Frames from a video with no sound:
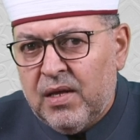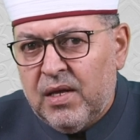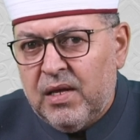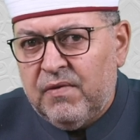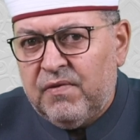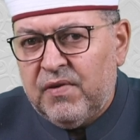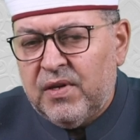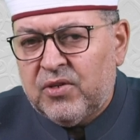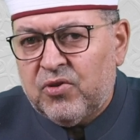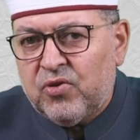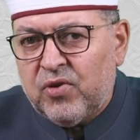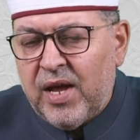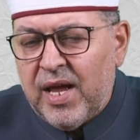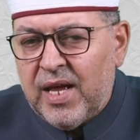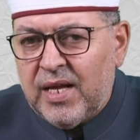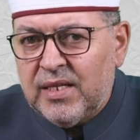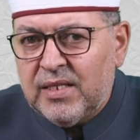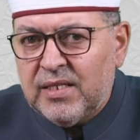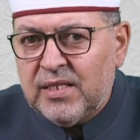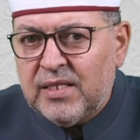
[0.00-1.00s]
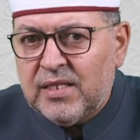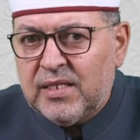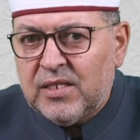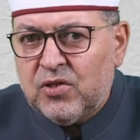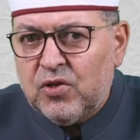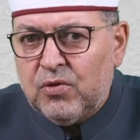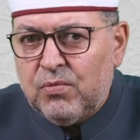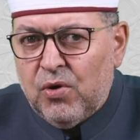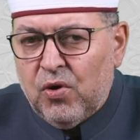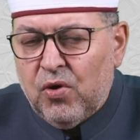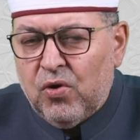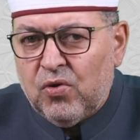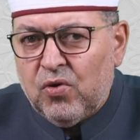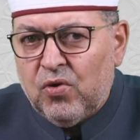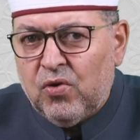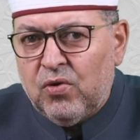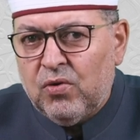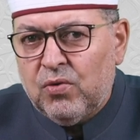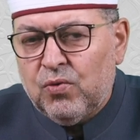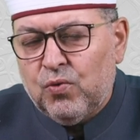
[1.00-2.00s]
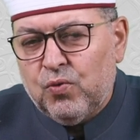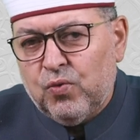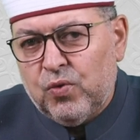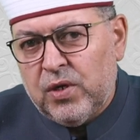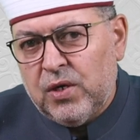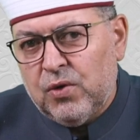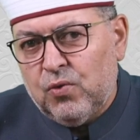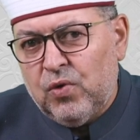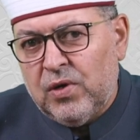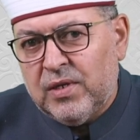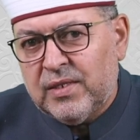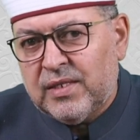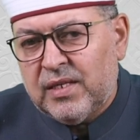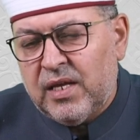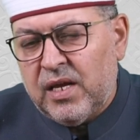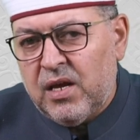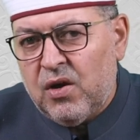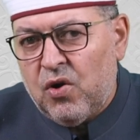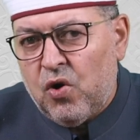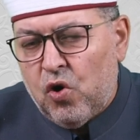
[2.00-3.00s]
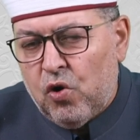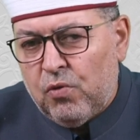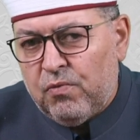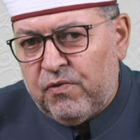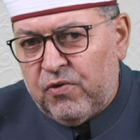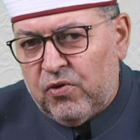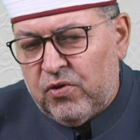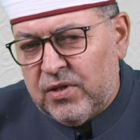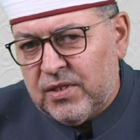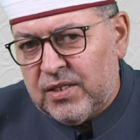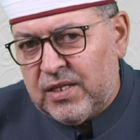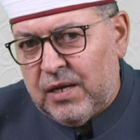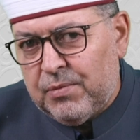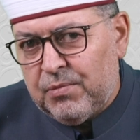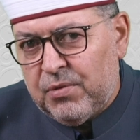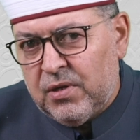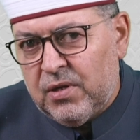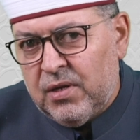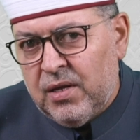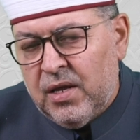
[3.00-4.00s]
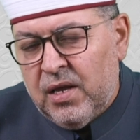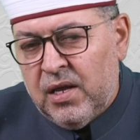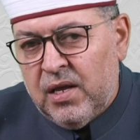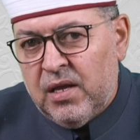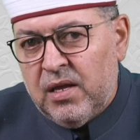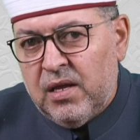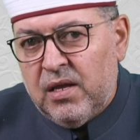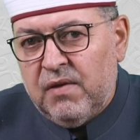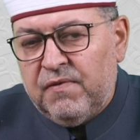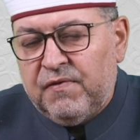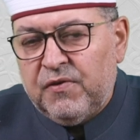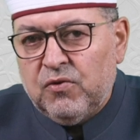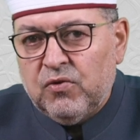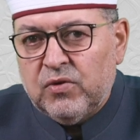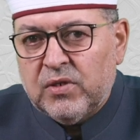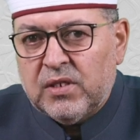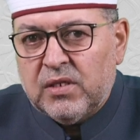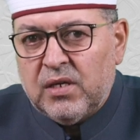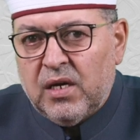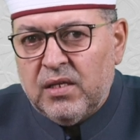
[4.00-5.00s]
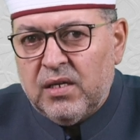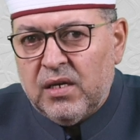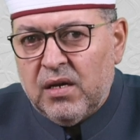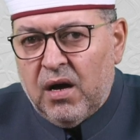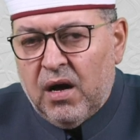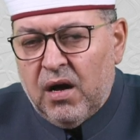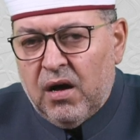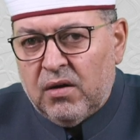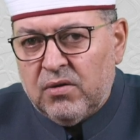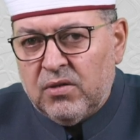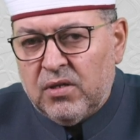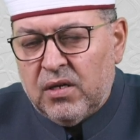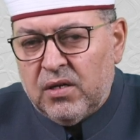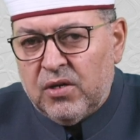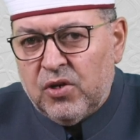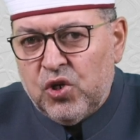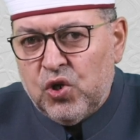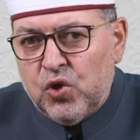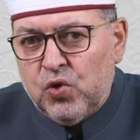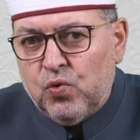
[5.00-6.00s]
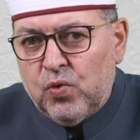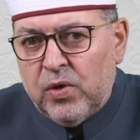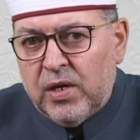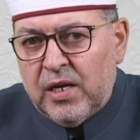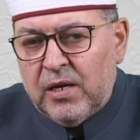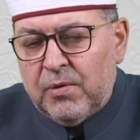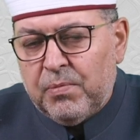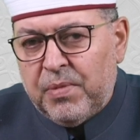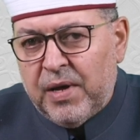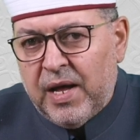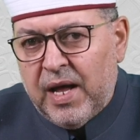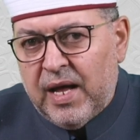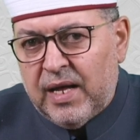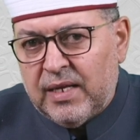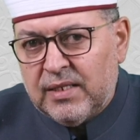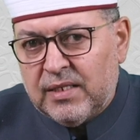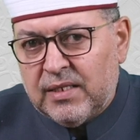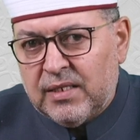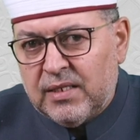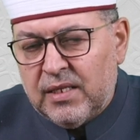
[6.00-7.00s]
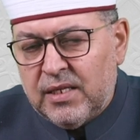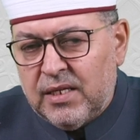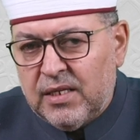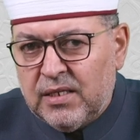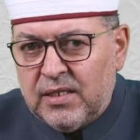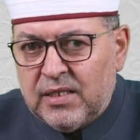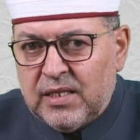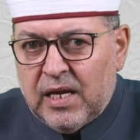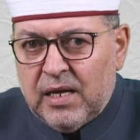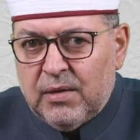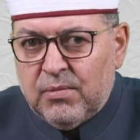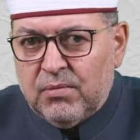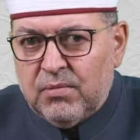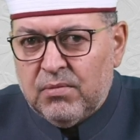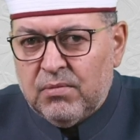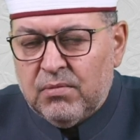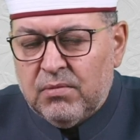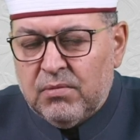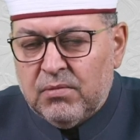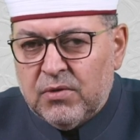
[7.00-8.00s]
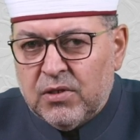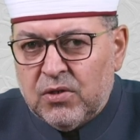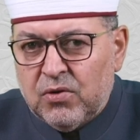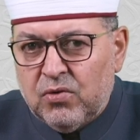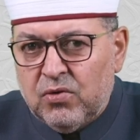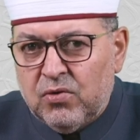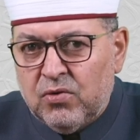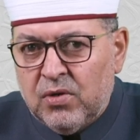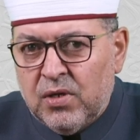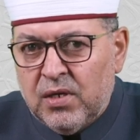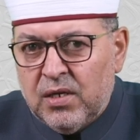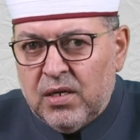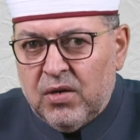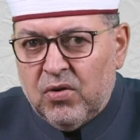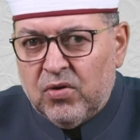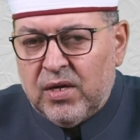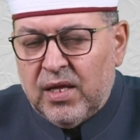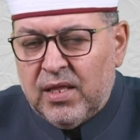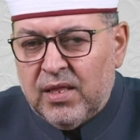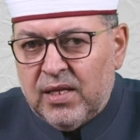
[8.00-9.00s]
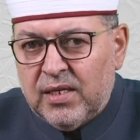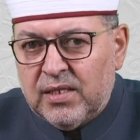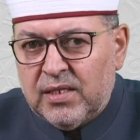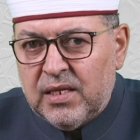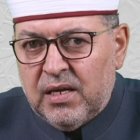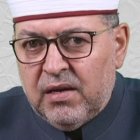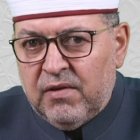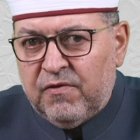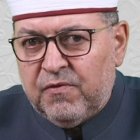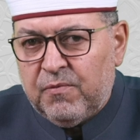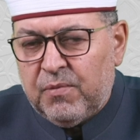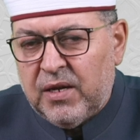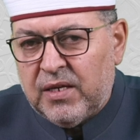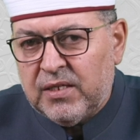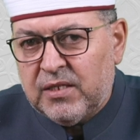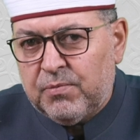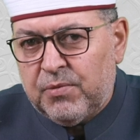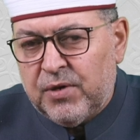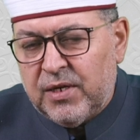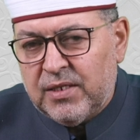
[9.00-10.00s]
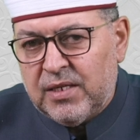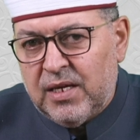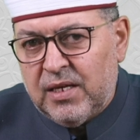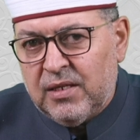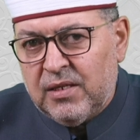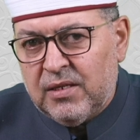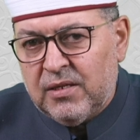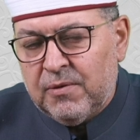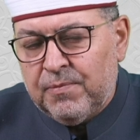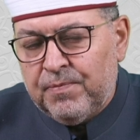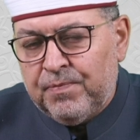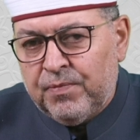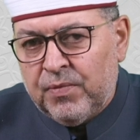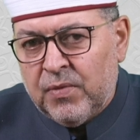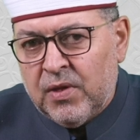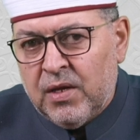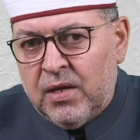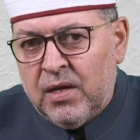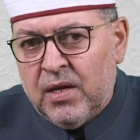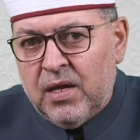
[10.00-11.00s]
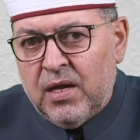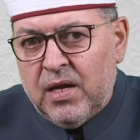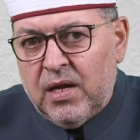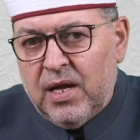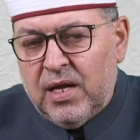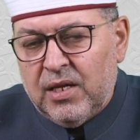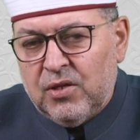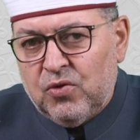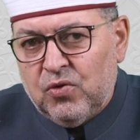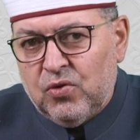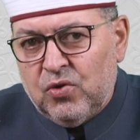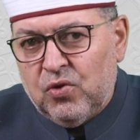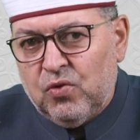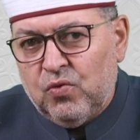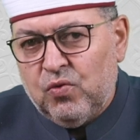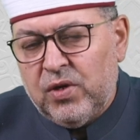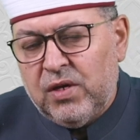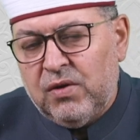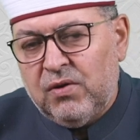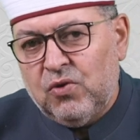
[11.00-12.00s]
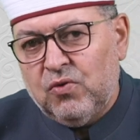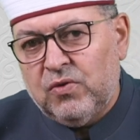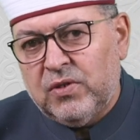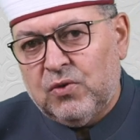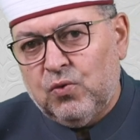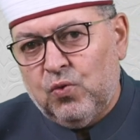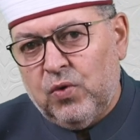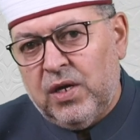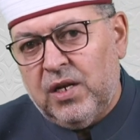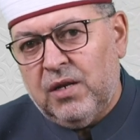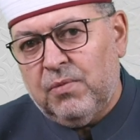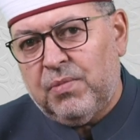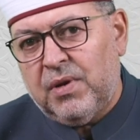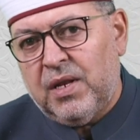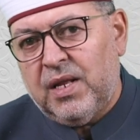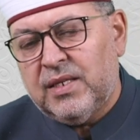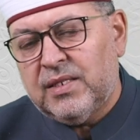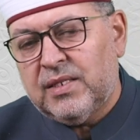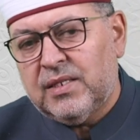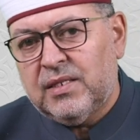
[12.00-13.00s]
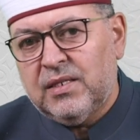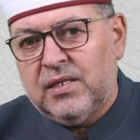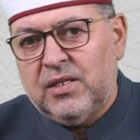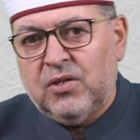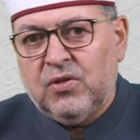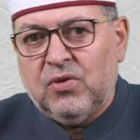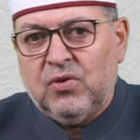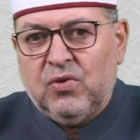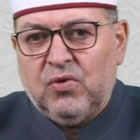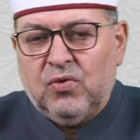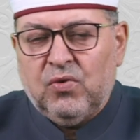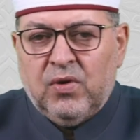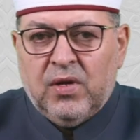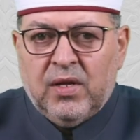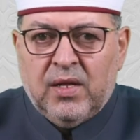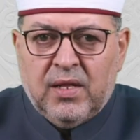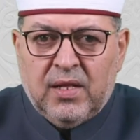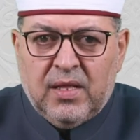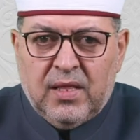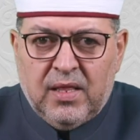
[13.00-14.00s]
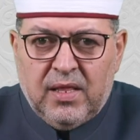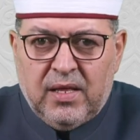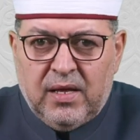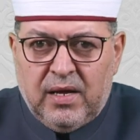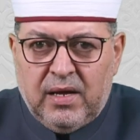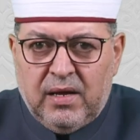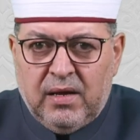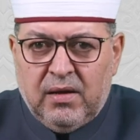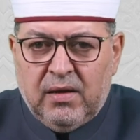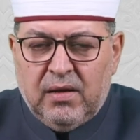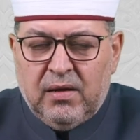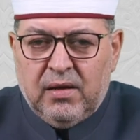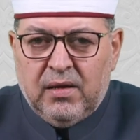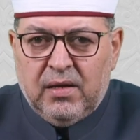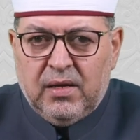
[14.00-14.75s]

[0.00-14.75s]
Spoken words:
If it rains tomorrow, we will stay home, for example. If you study harder, you will pass the exam. So look at this, if plus present, and we use will plus the